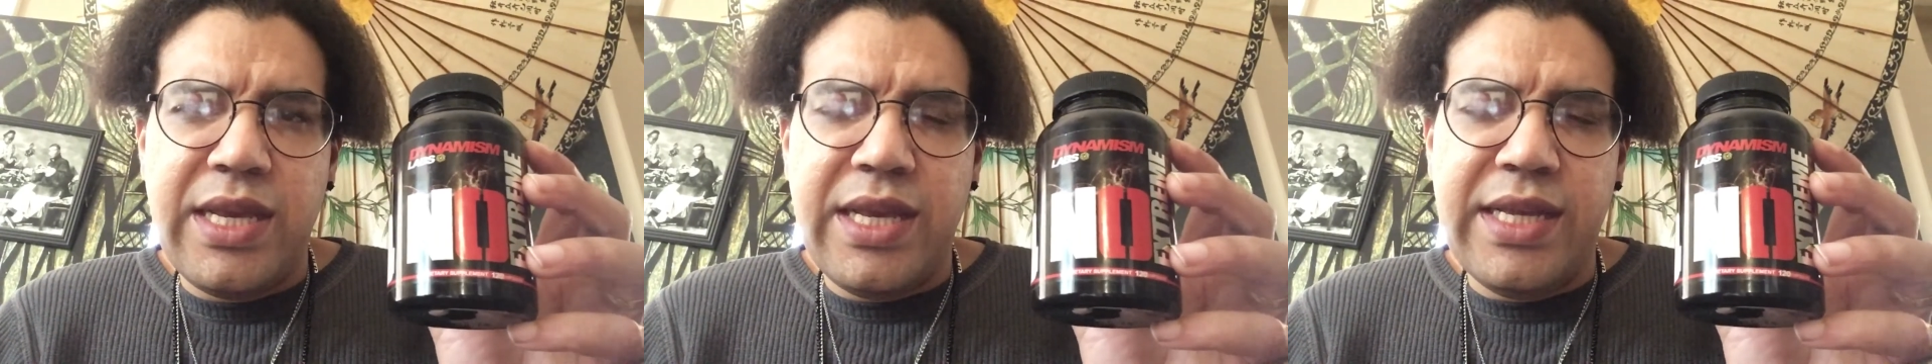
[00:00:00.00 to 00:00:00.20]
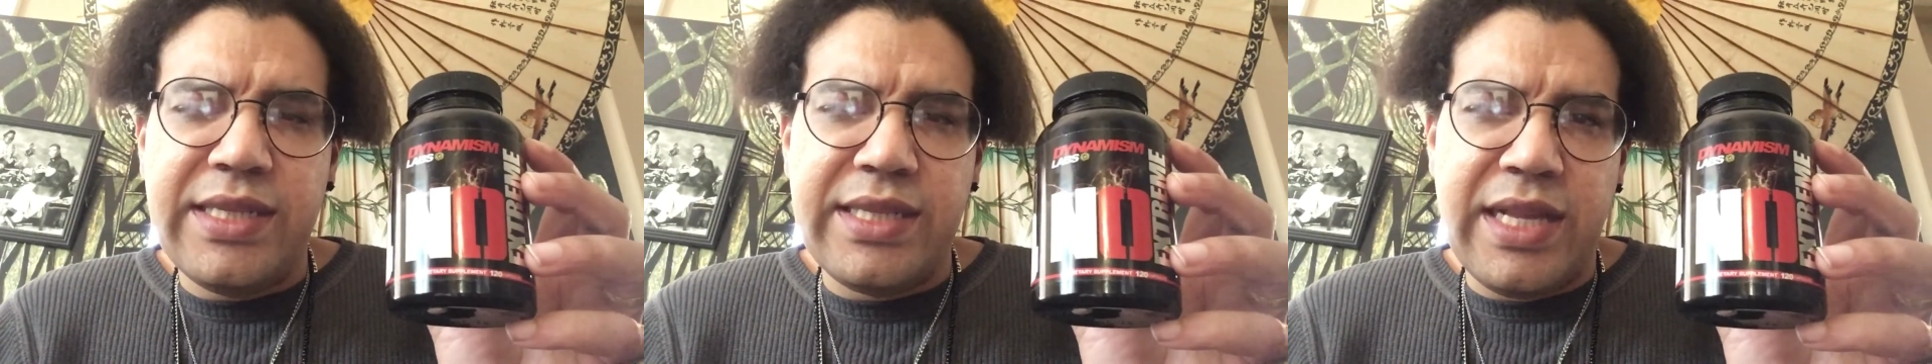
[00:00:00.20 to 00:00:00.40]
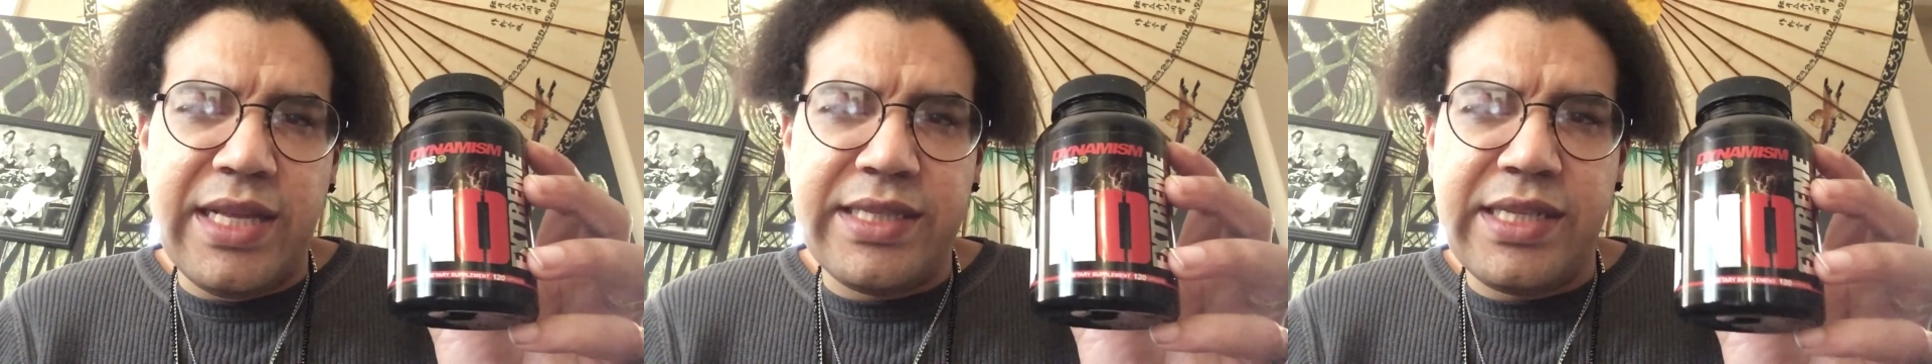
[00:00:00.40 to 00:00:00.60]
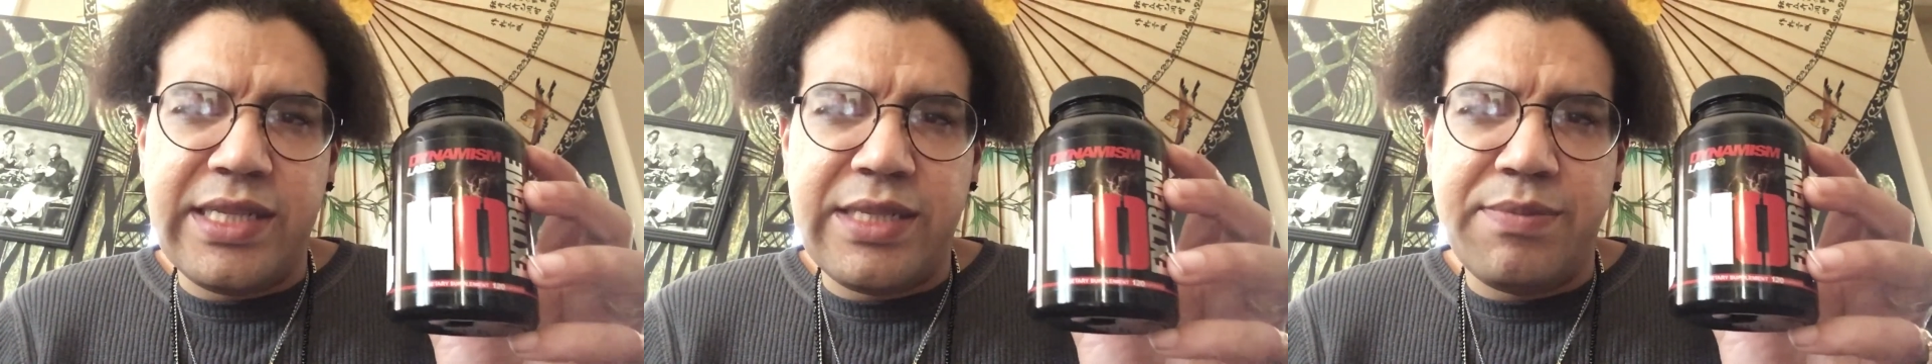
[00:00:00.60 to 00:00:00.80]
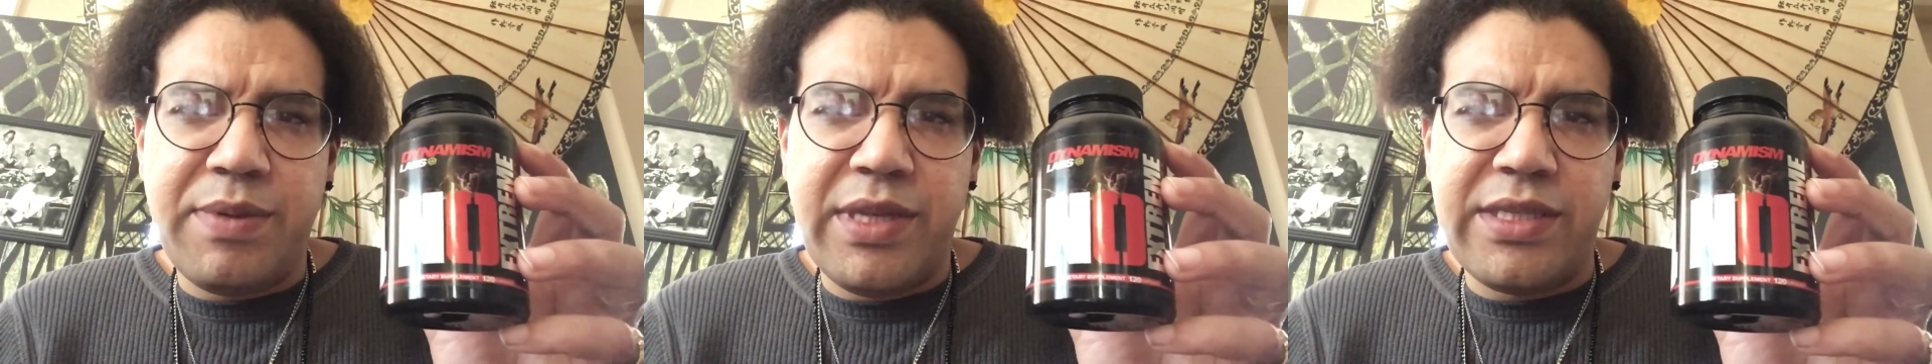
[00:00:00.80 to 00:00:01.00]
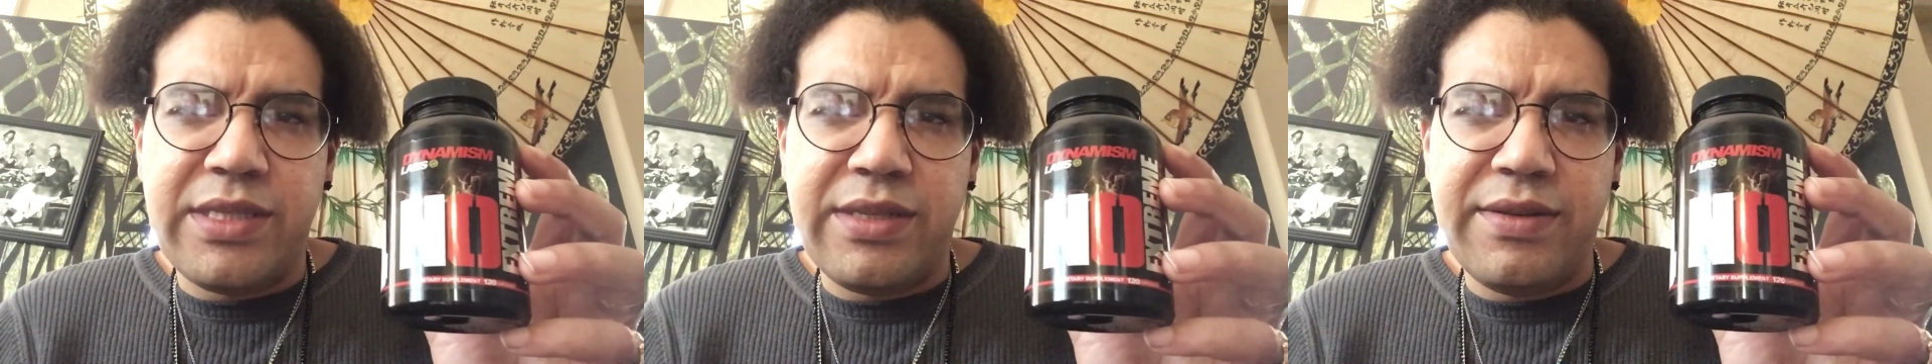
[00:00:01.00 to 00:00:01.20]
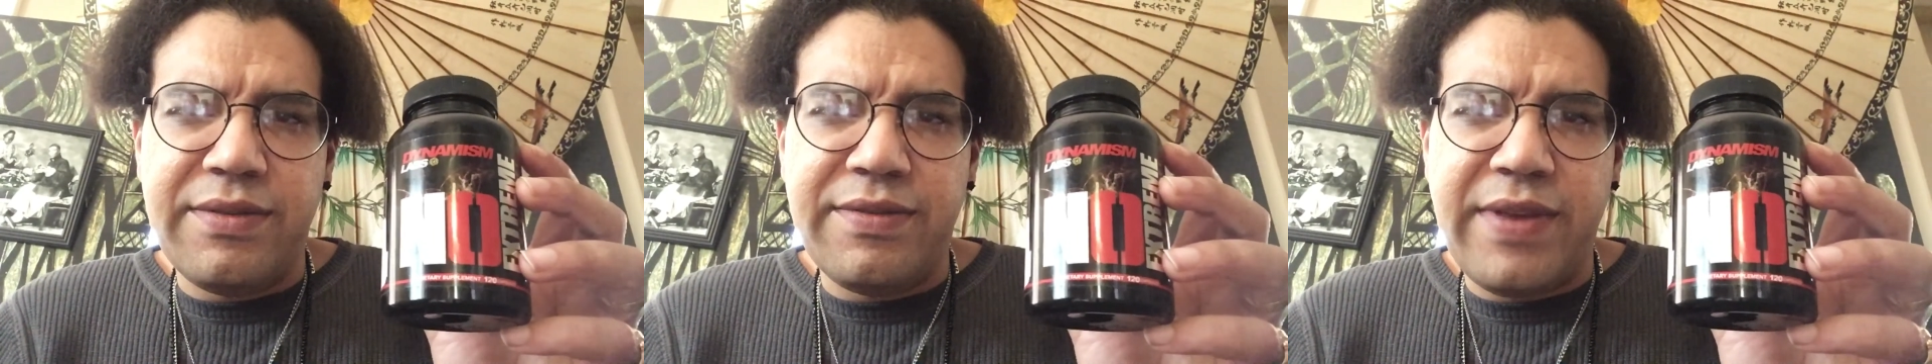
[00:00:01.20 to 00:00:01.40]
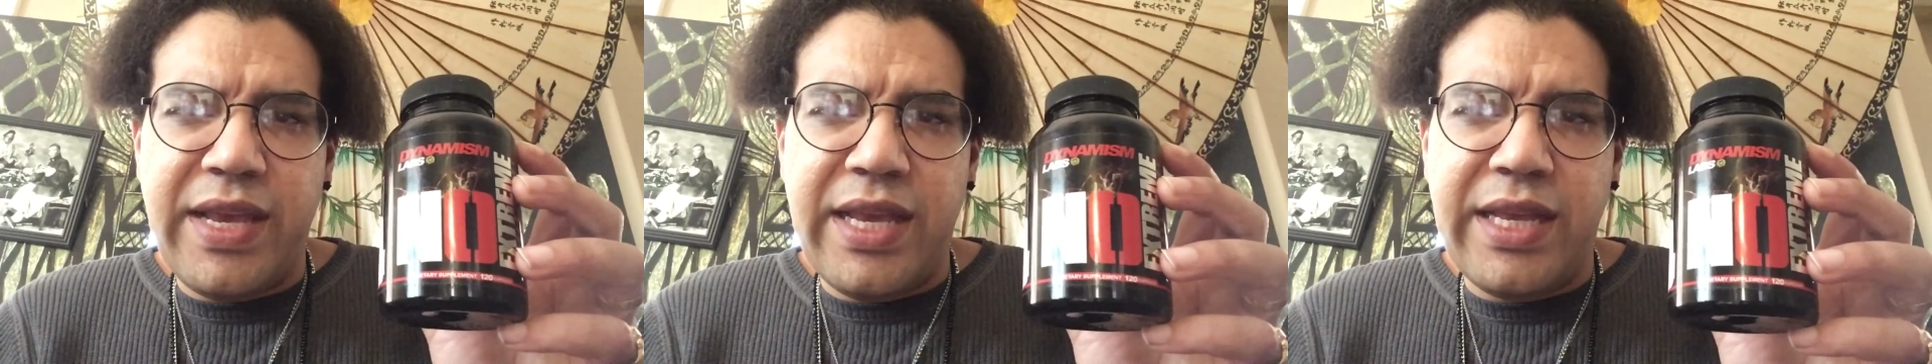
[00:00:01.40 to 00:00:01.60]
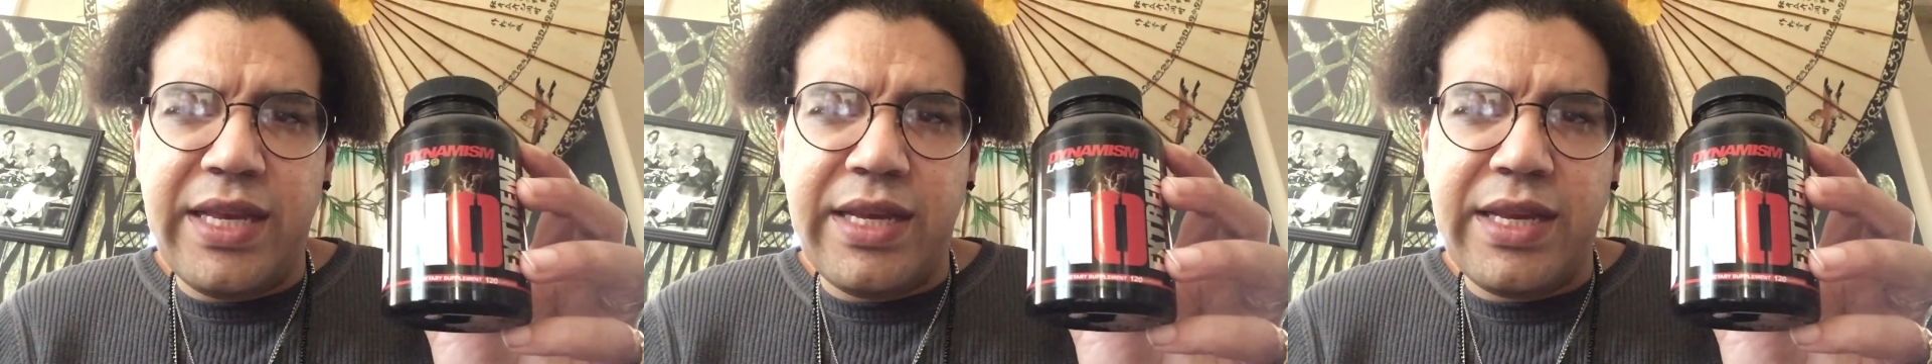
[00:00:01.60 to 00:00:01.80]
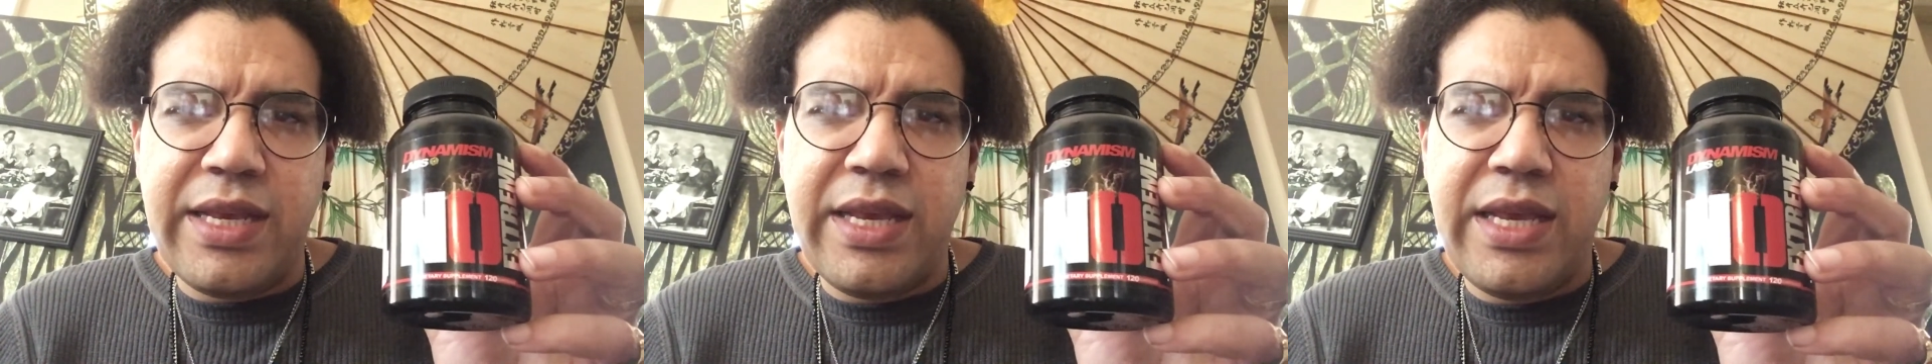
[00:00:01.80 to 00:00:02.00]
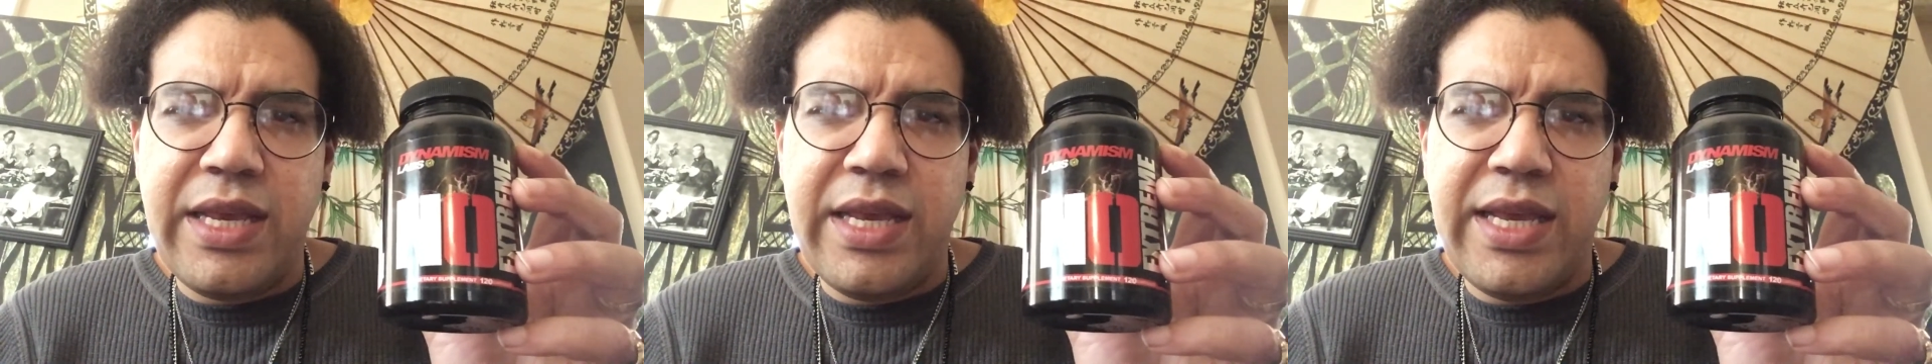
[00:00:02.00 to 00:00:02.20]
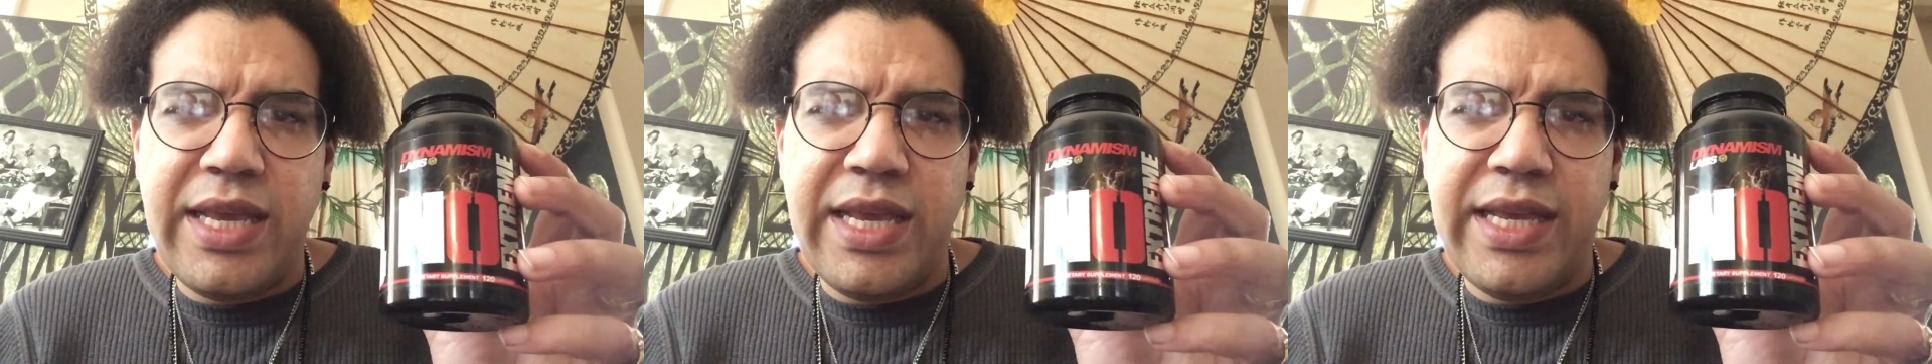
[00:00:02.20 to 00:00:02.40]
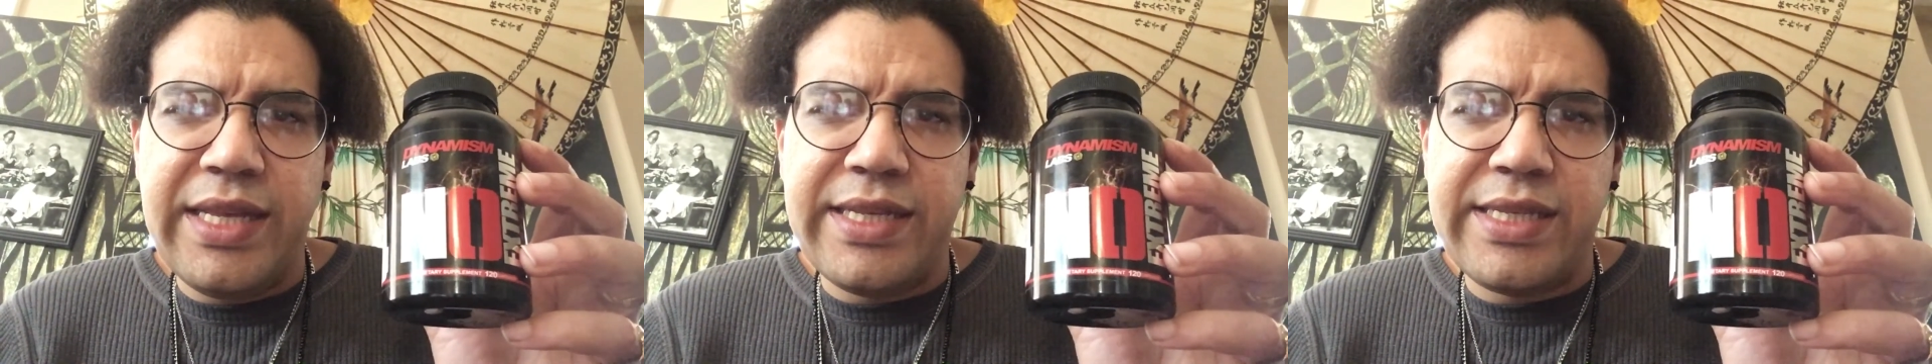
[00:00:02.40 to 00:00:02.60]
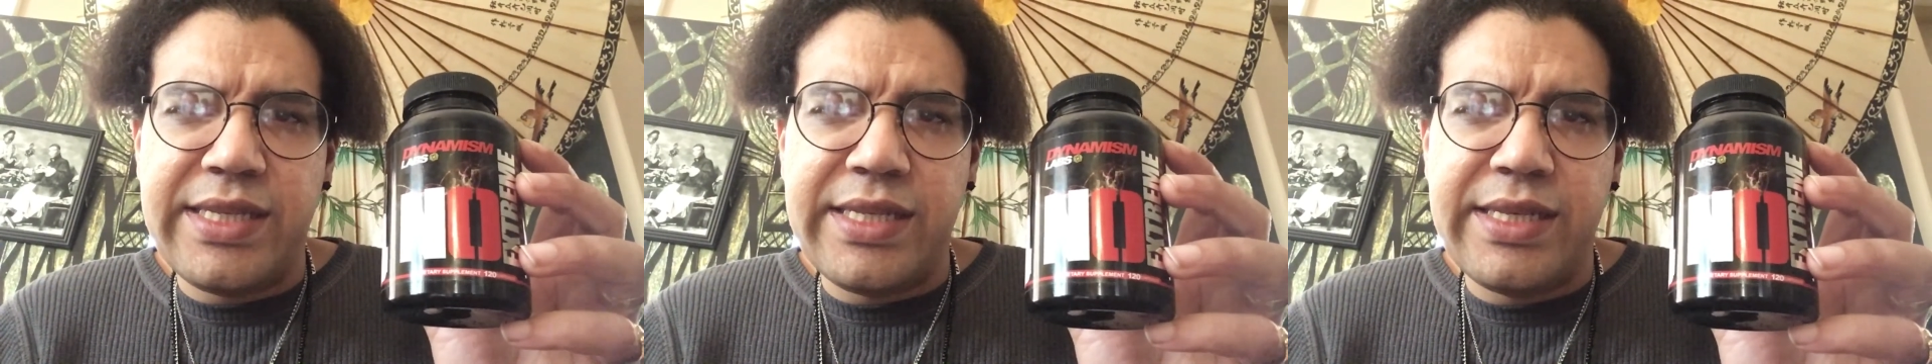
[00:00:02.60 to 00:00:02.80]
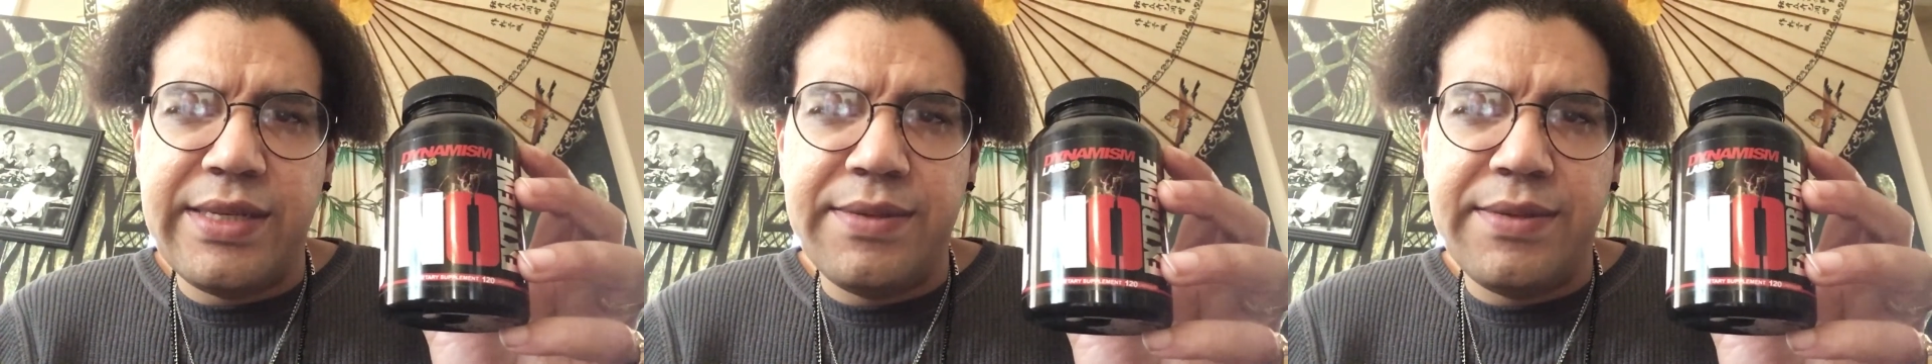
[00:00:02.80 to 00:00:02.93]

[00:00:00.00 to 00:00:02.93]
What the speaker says: it's less expensive, and it's